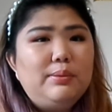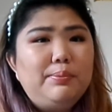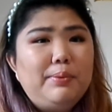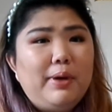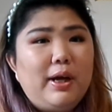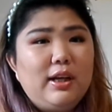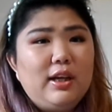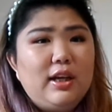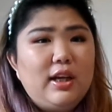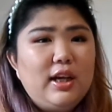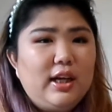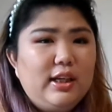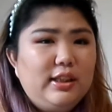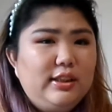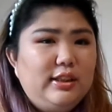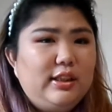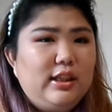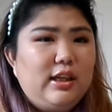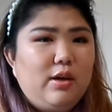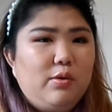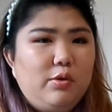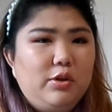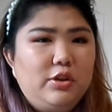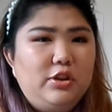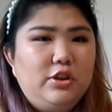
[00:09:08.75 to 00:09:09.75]
podcast that
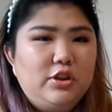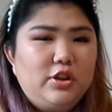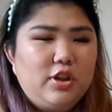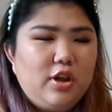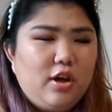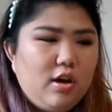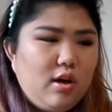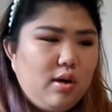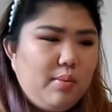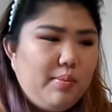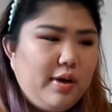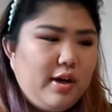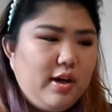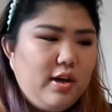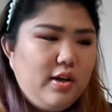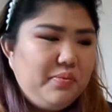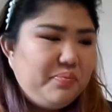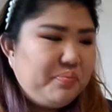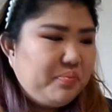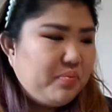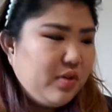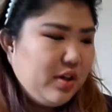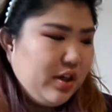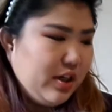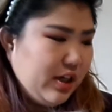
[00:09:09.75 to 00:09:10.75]
I want to talk about
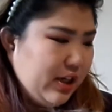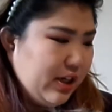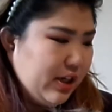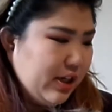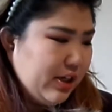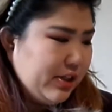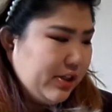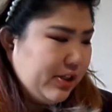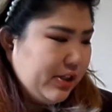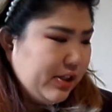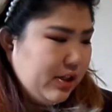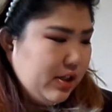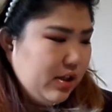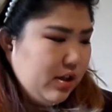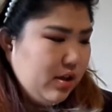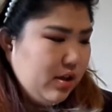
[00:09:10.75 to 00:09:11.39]
is